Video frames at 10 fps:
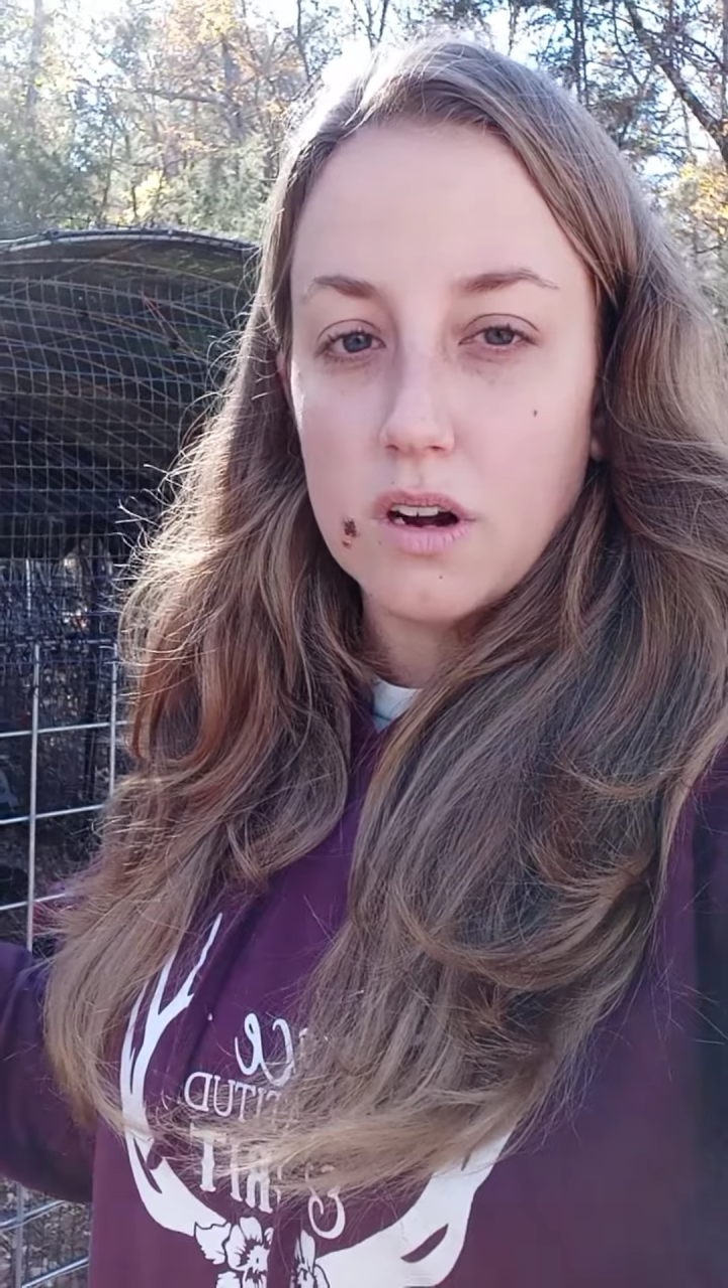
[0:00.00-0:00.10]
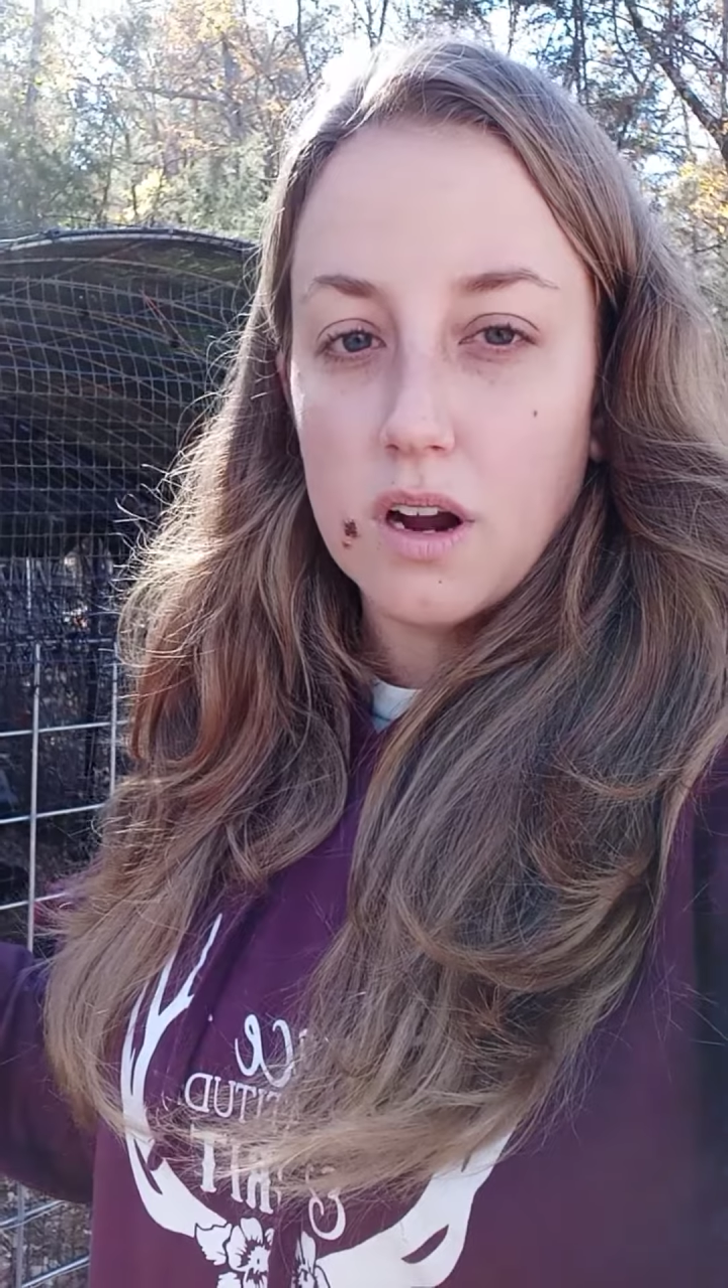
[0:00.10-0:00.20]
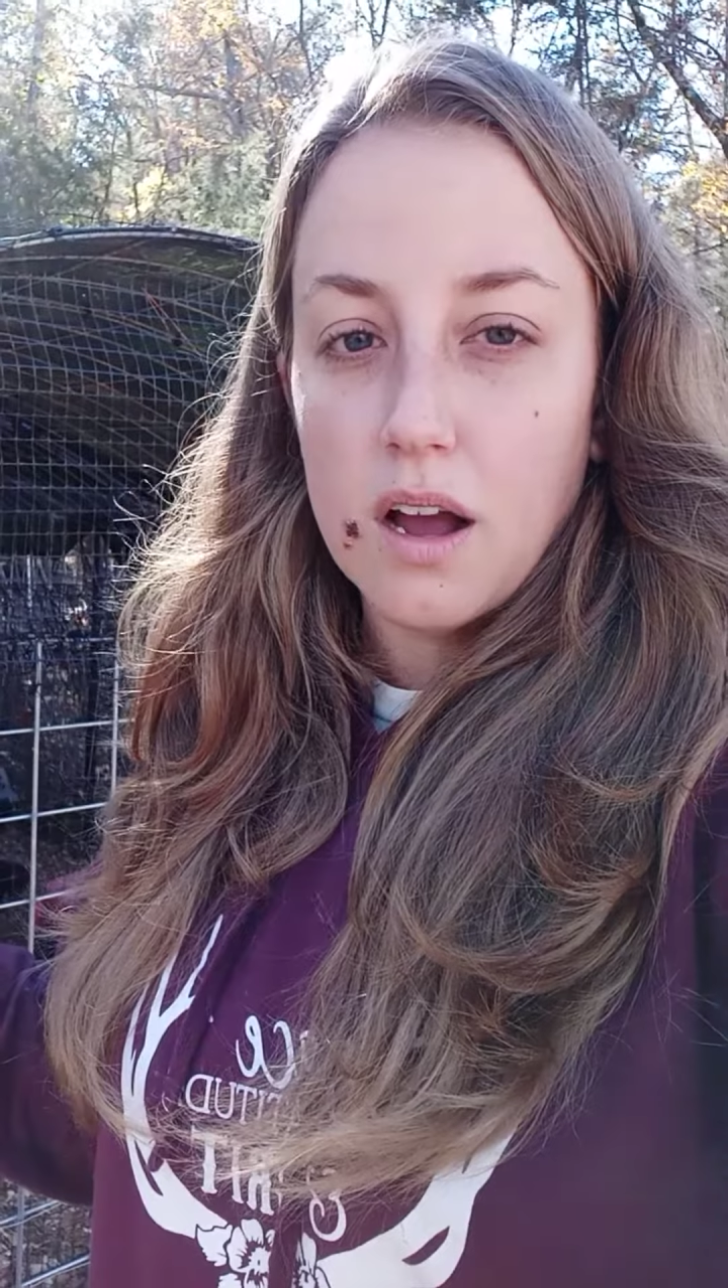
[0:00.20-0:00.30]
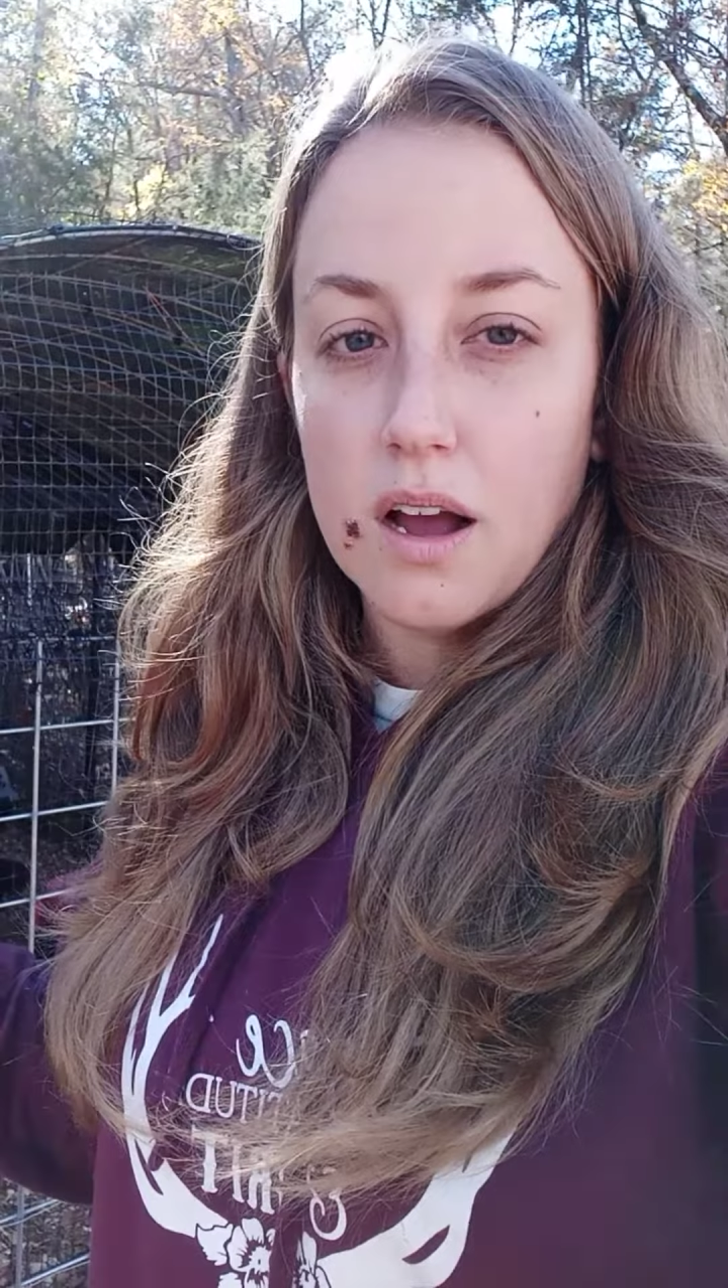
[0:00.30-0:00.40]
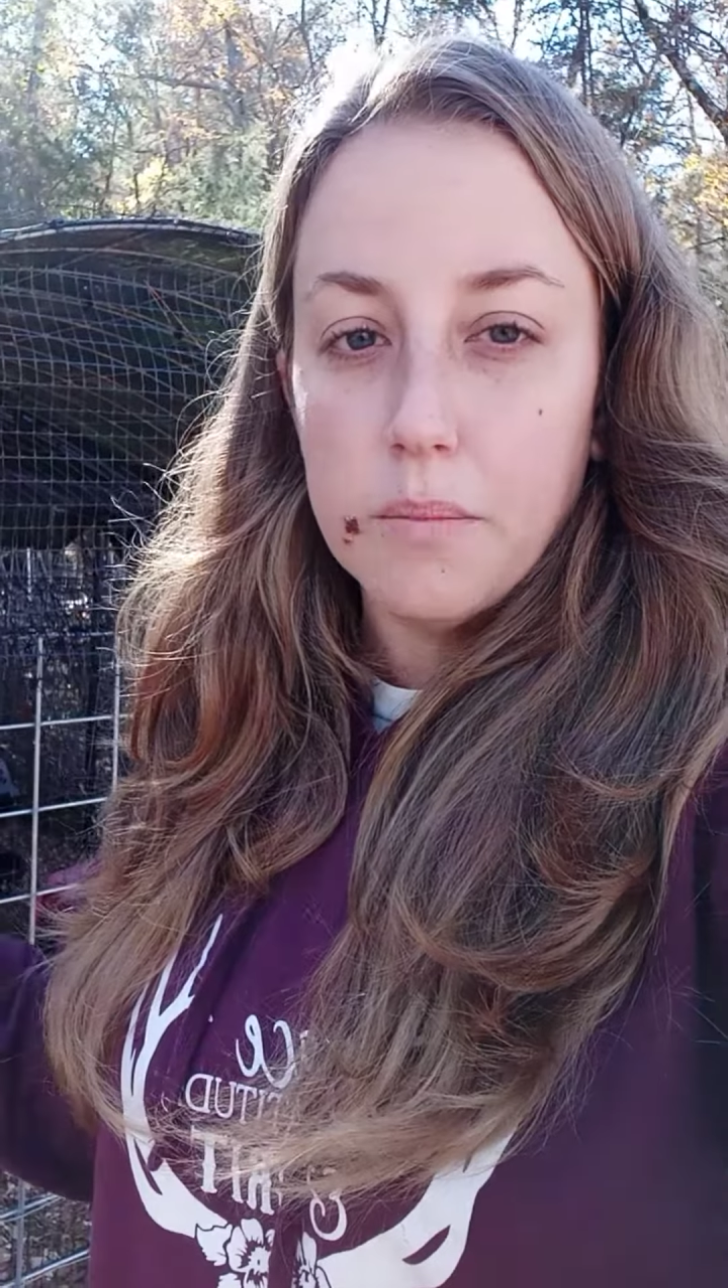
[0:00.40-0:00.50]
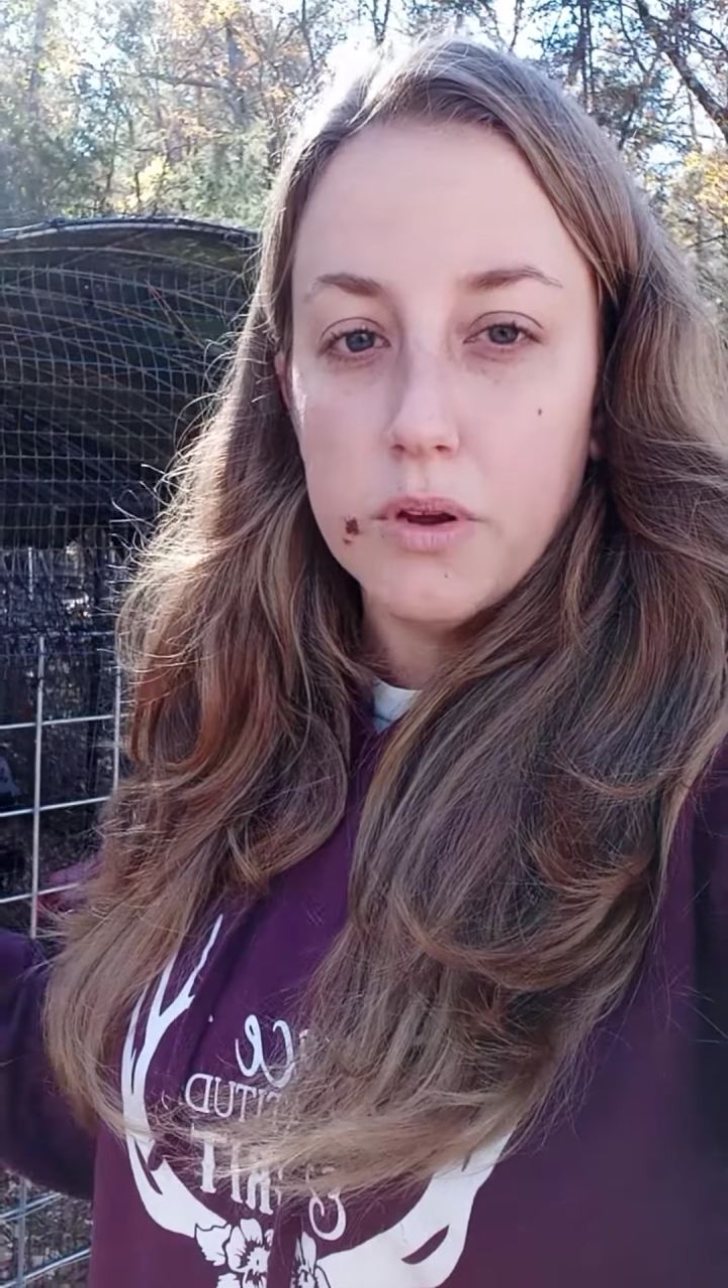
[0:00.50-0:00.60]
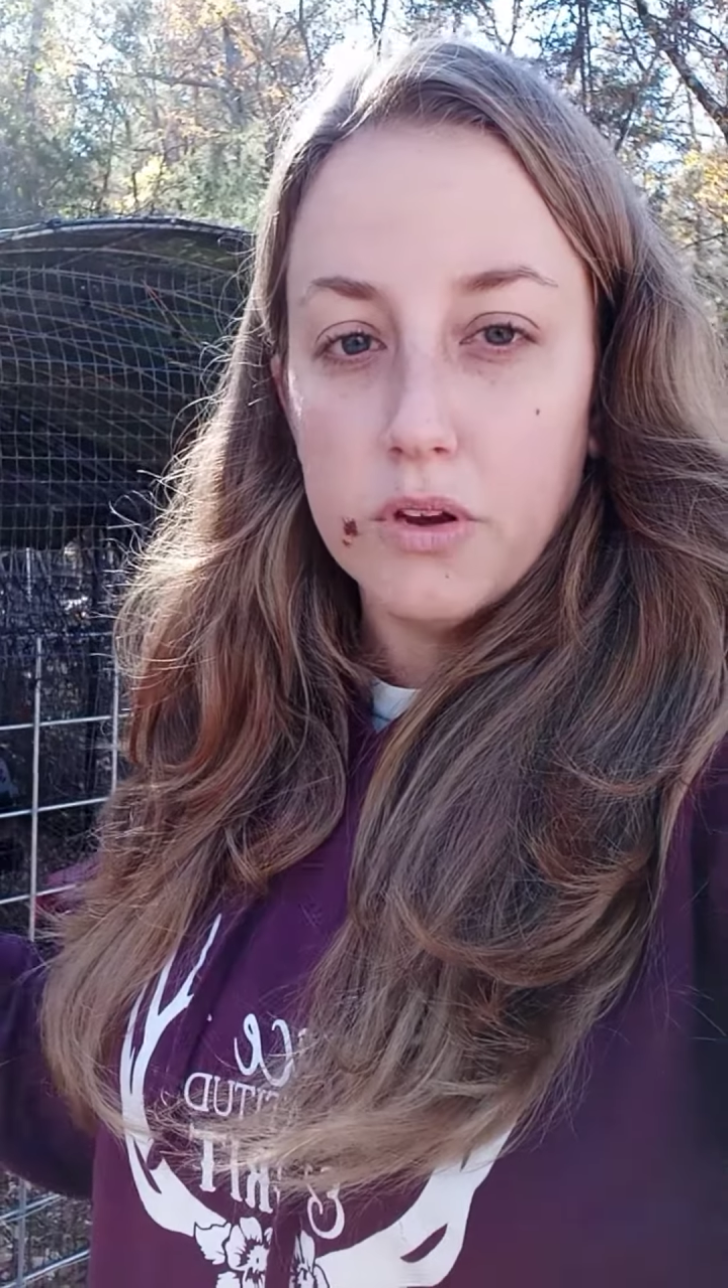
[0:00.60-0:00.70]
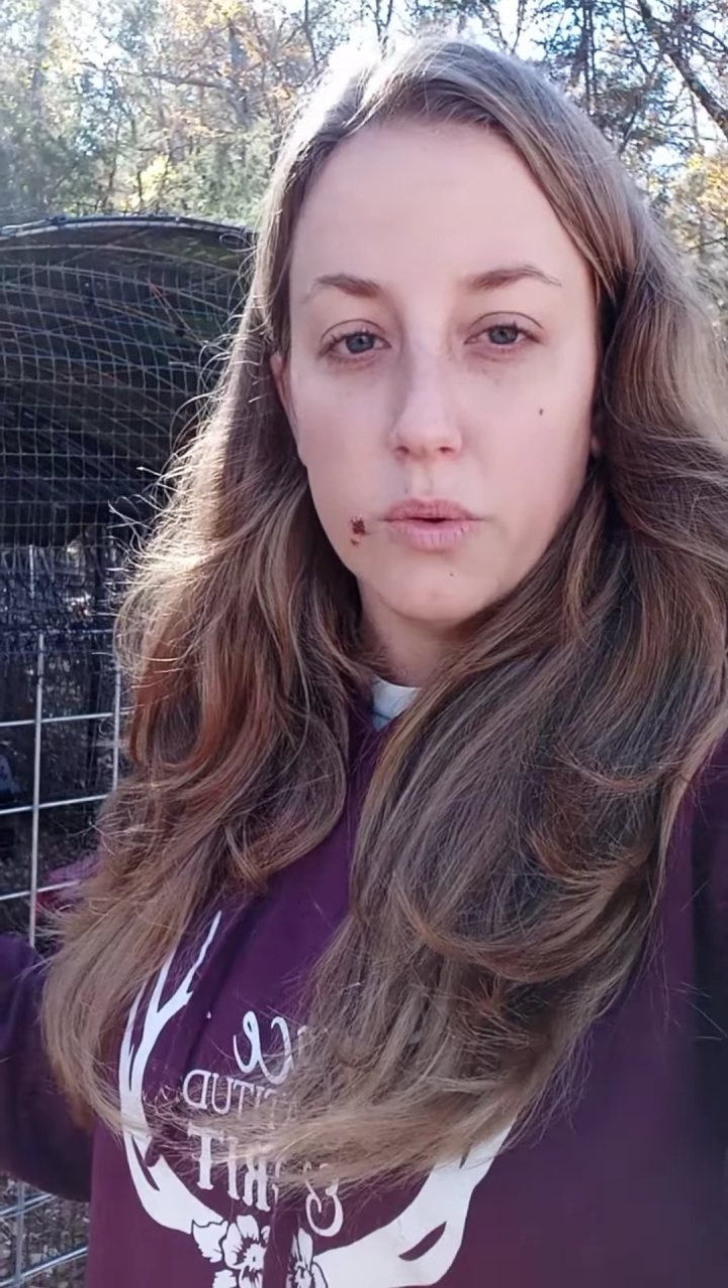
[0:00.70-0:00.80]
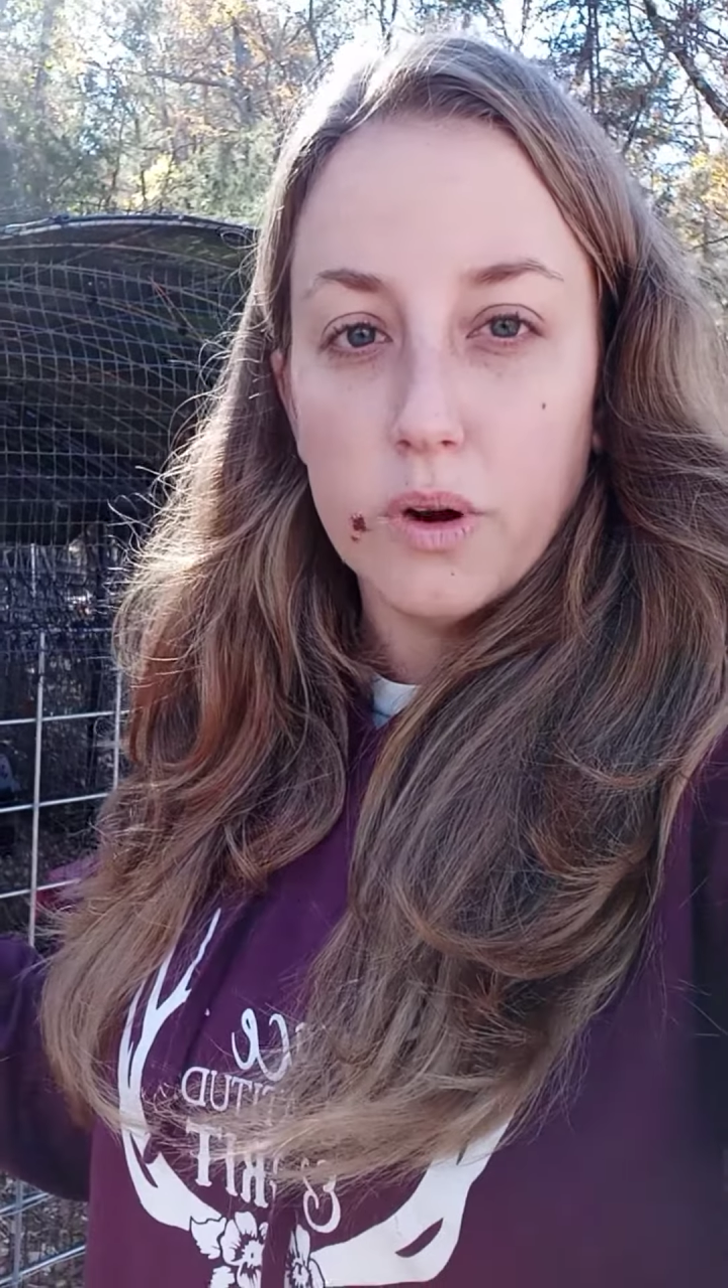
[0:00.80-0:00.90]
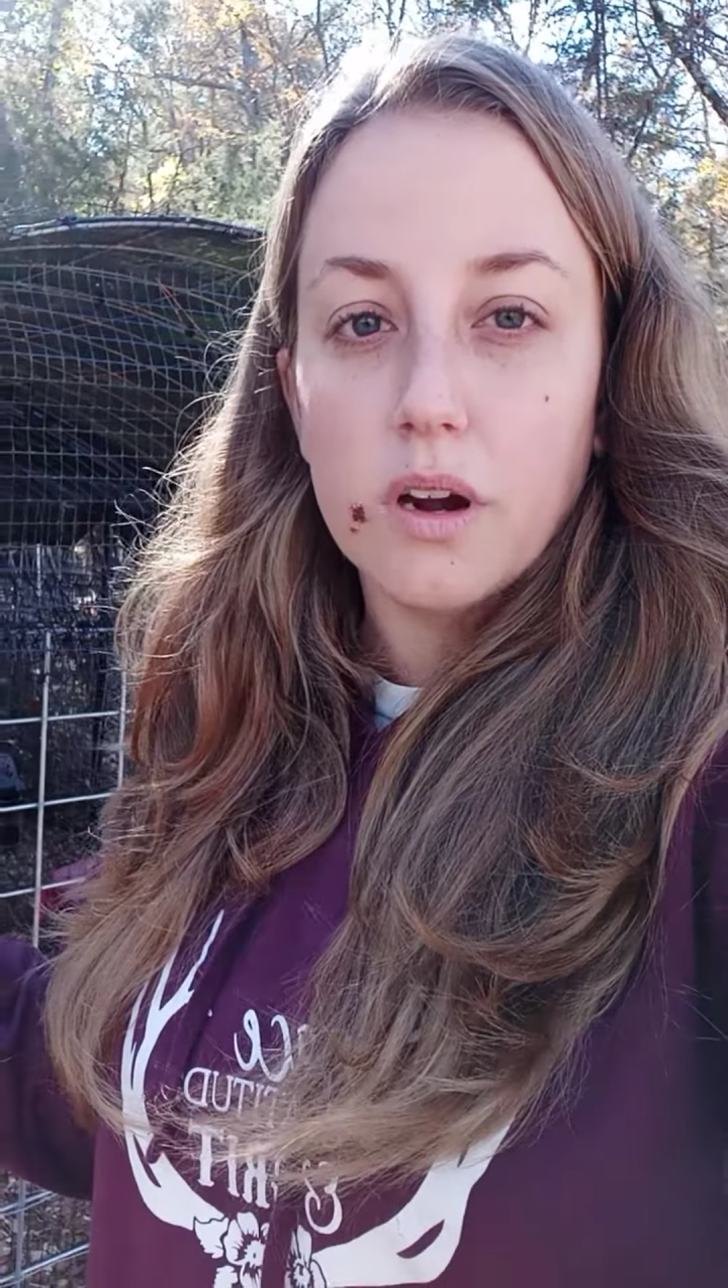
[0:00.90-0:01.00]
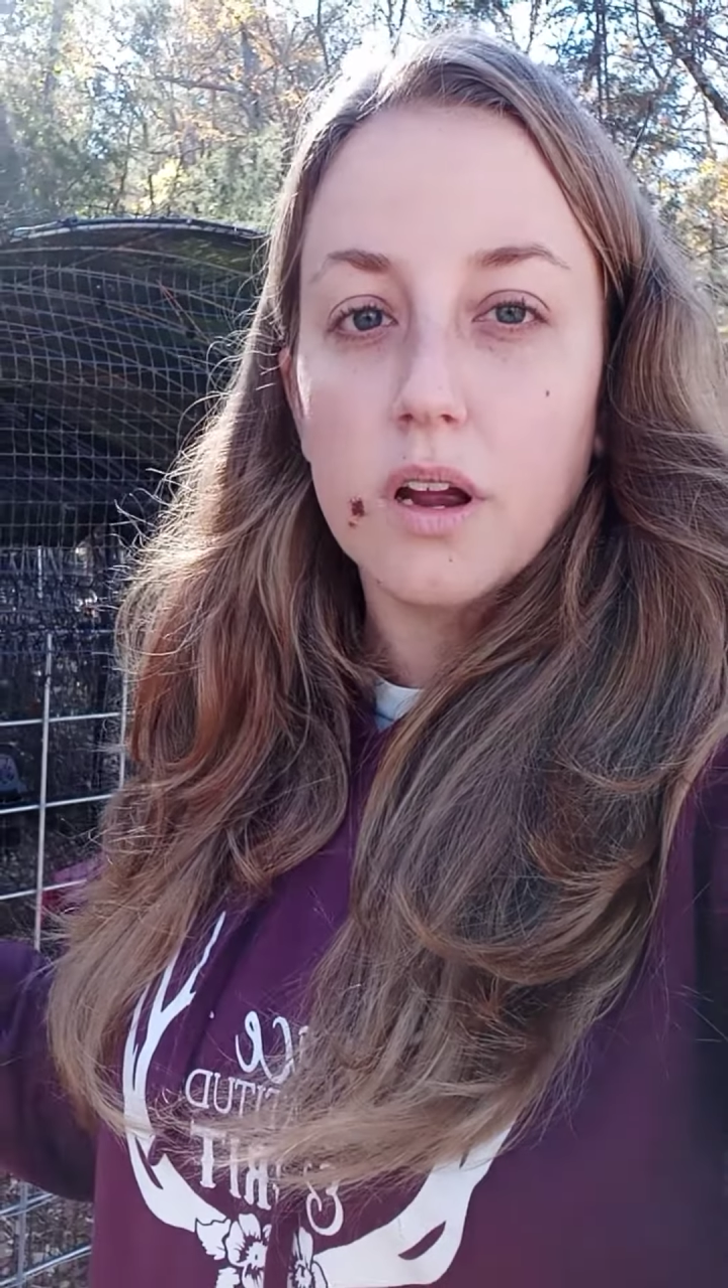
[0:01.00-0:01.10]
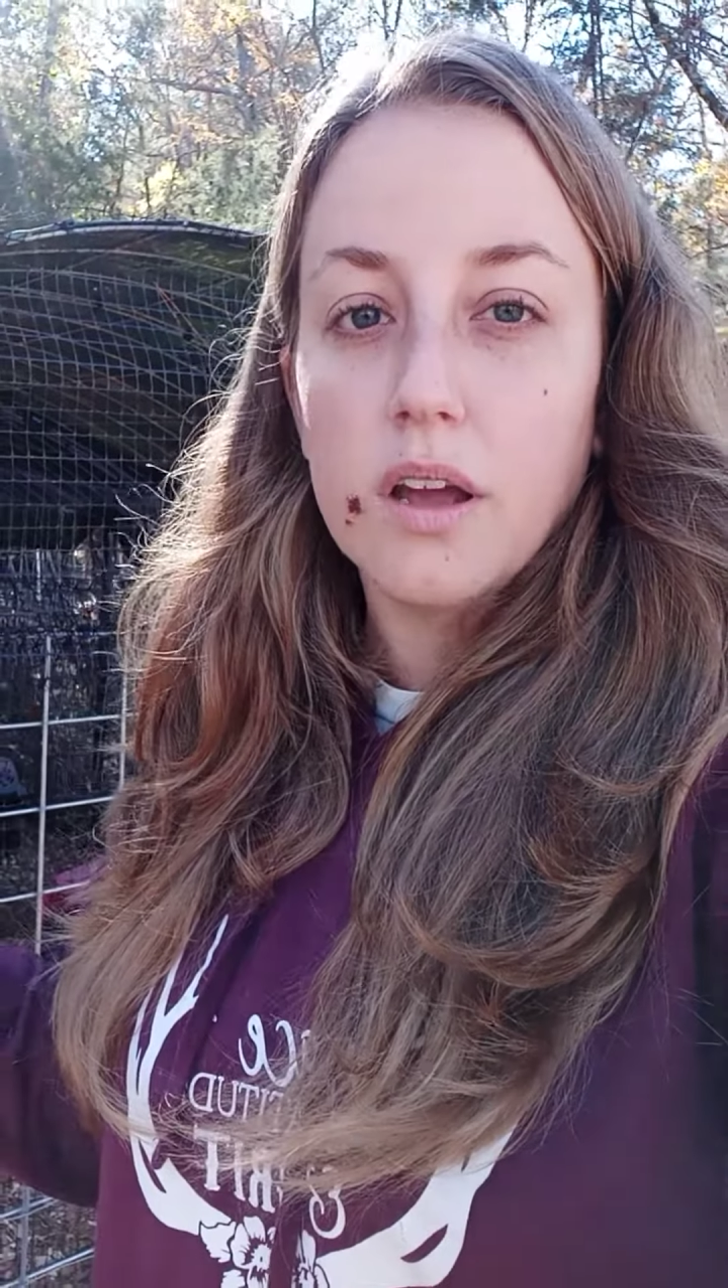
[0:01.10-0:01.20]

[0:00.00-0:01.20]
um, manure